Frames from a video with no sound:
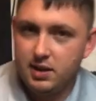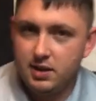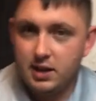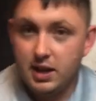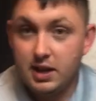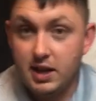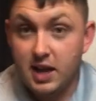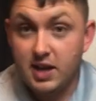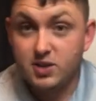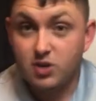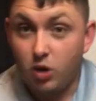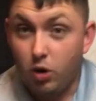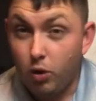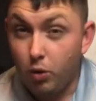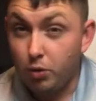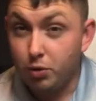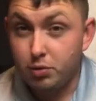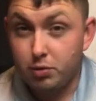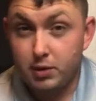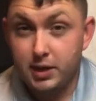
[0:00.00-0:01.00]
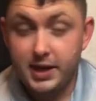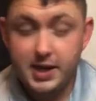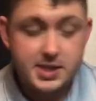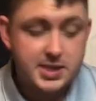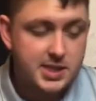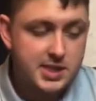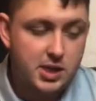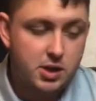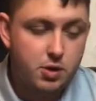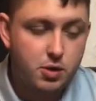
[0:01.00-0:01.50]
That has all 3
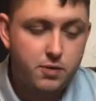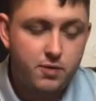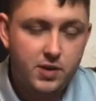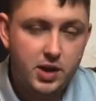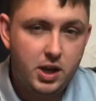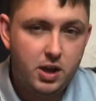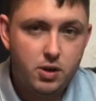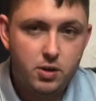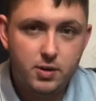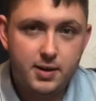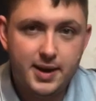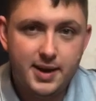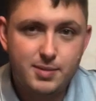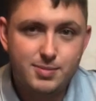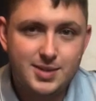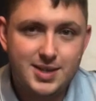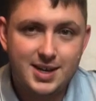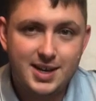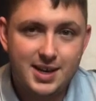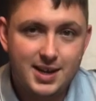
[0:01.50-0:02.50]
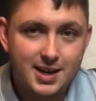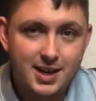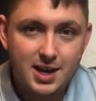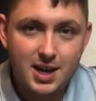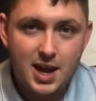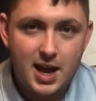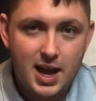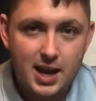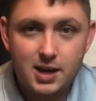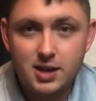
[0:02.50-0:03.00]
Ezio video games in it,
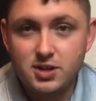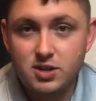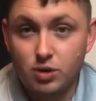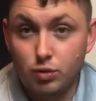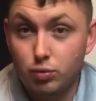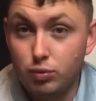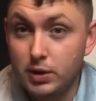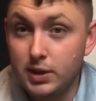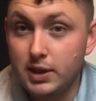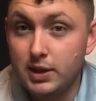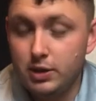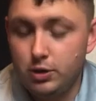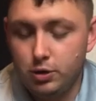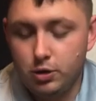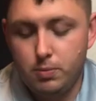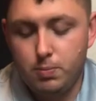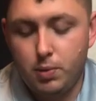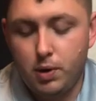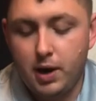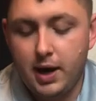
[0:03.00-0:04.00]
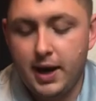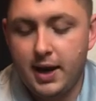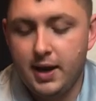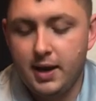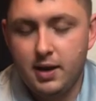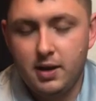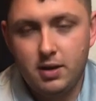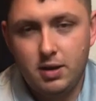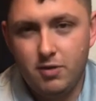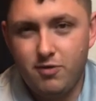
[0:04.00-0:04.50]
and it's a really good buy.
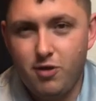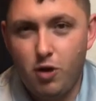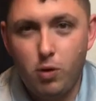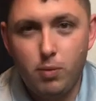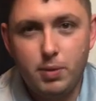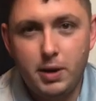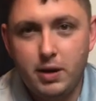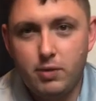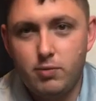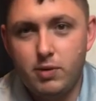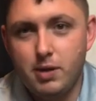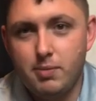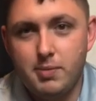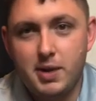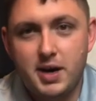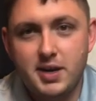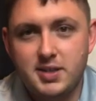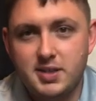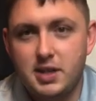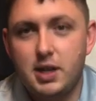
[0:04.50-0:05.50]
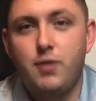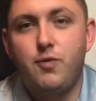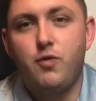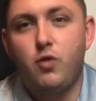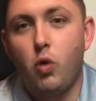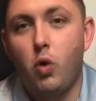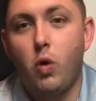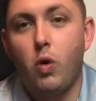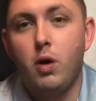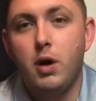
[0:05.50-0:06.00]
They've all been remastered
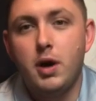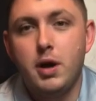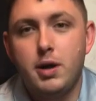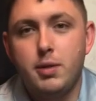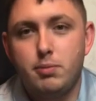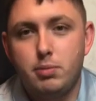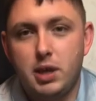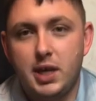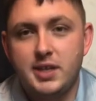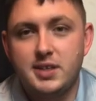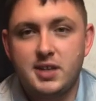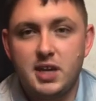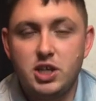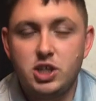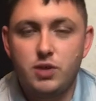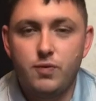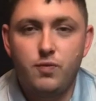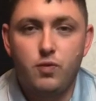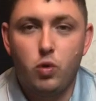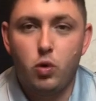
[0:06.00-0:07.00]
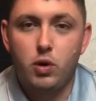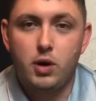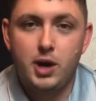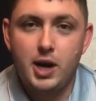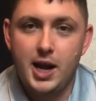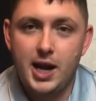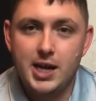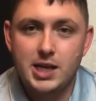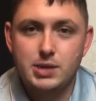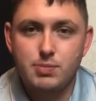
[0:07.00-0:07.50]
for PlayStation 4
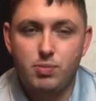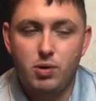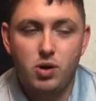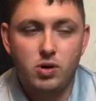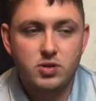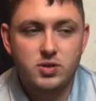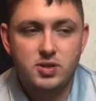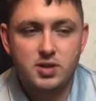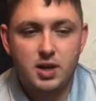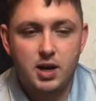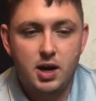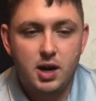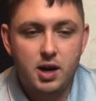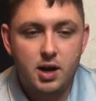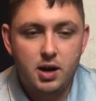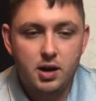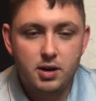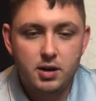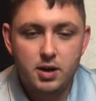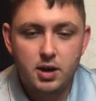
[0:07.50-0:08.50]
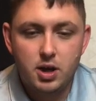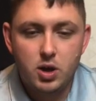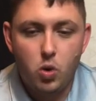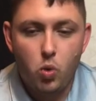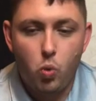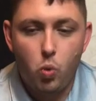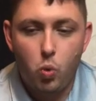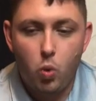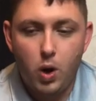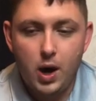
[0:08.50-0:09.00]
and Xbox
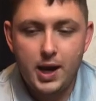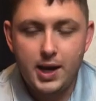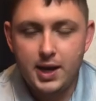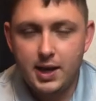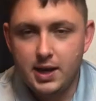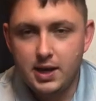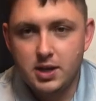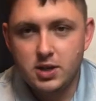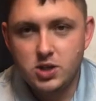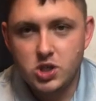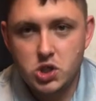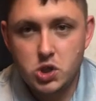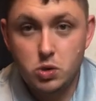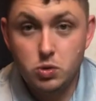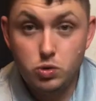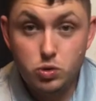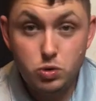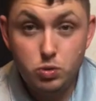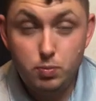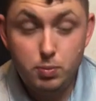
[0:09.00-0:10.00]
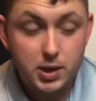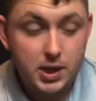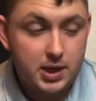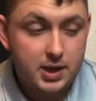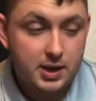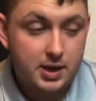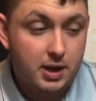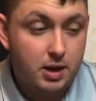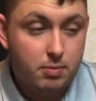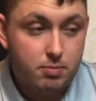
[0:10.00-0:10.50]
One, so do
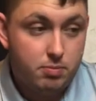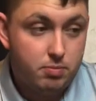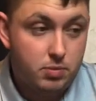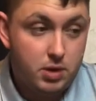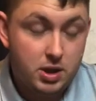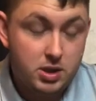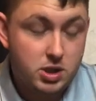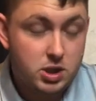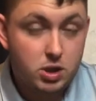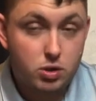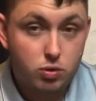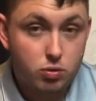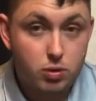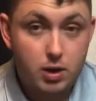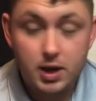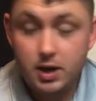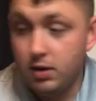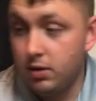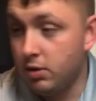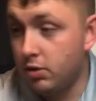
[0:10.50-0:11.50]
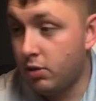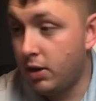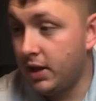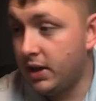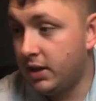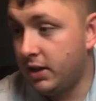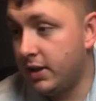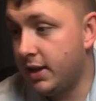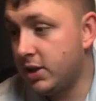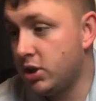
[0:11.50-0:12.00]
pick it up. It's a great
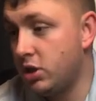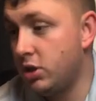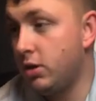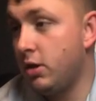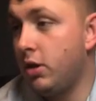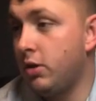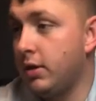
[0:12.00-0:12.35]
collection.